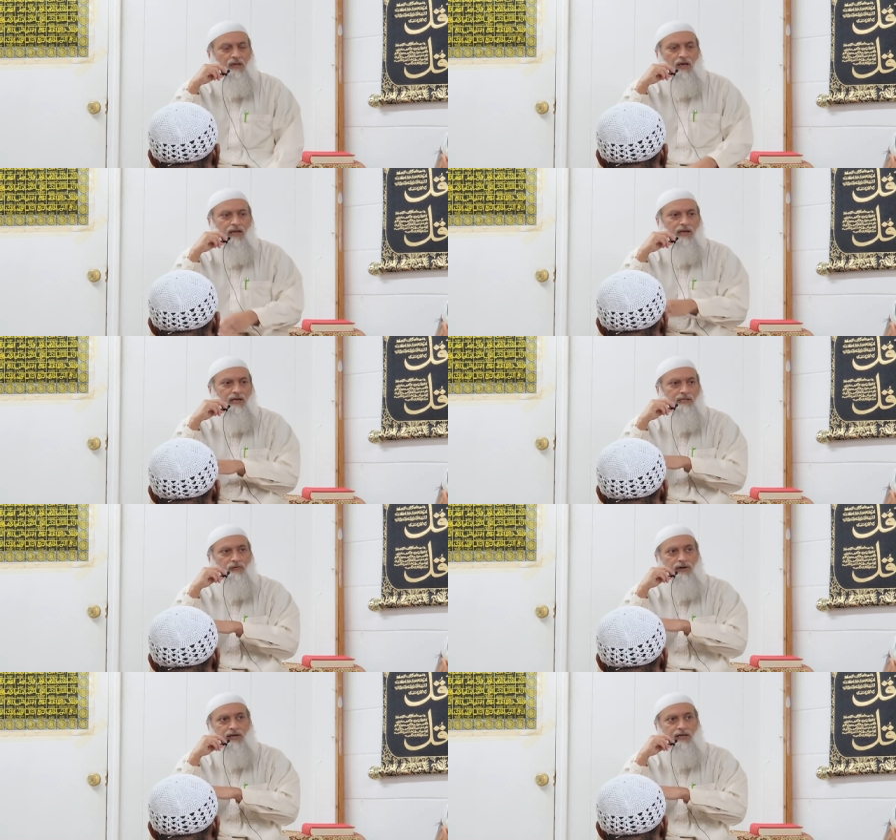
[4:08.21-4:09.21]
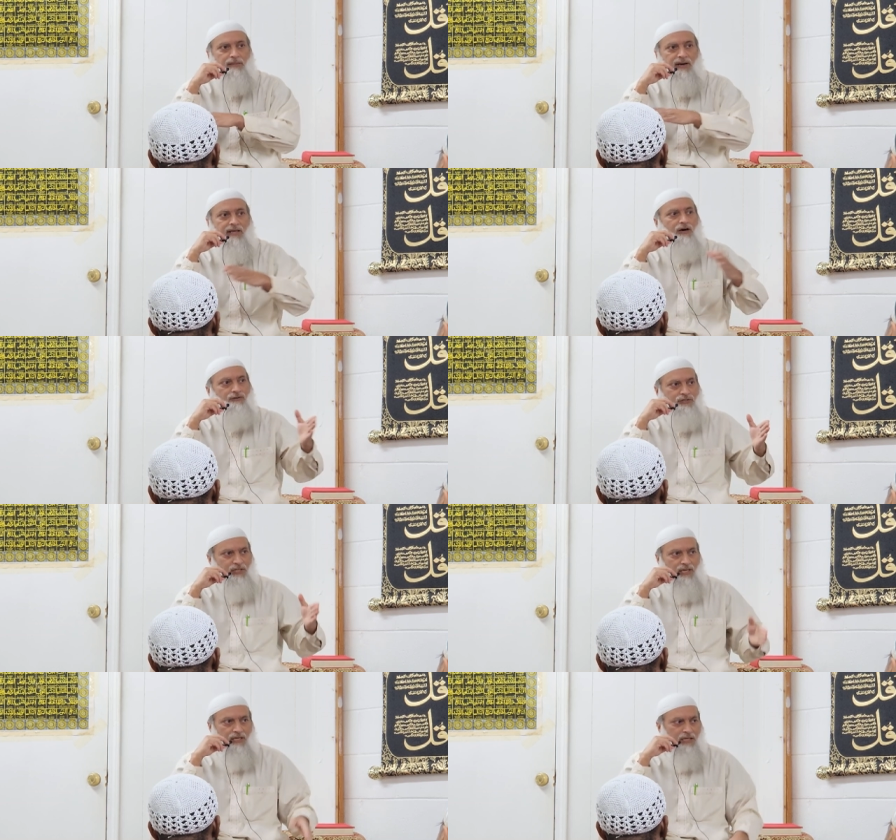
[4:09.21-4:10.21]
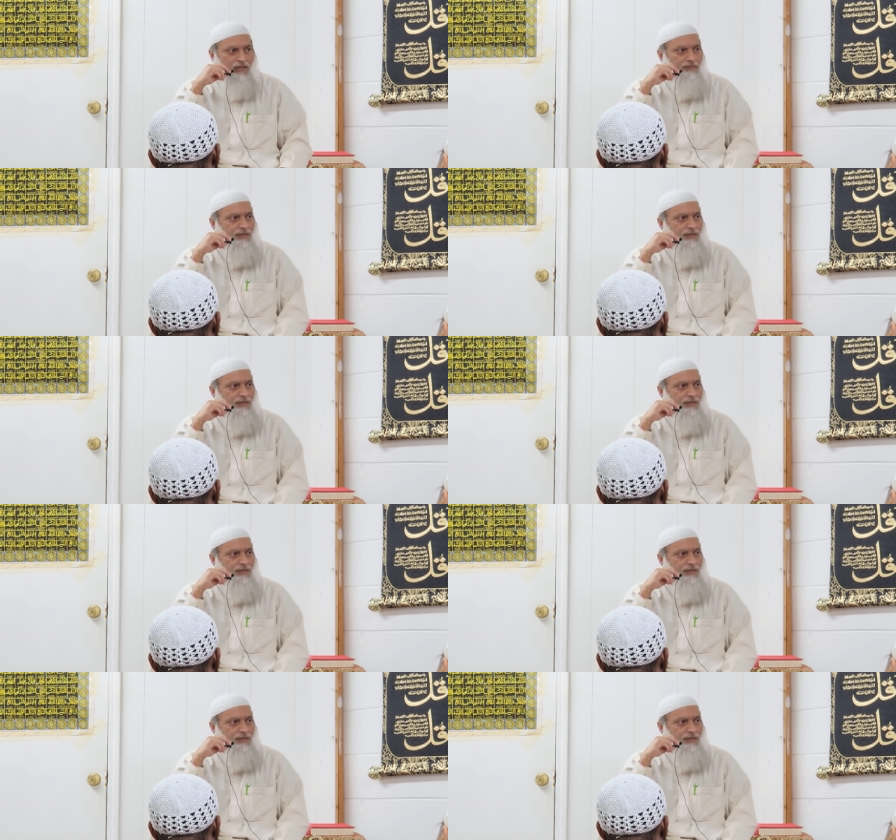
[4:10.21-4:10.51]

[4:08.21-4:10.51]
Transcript: And he doesn't want anybody else seeing deep.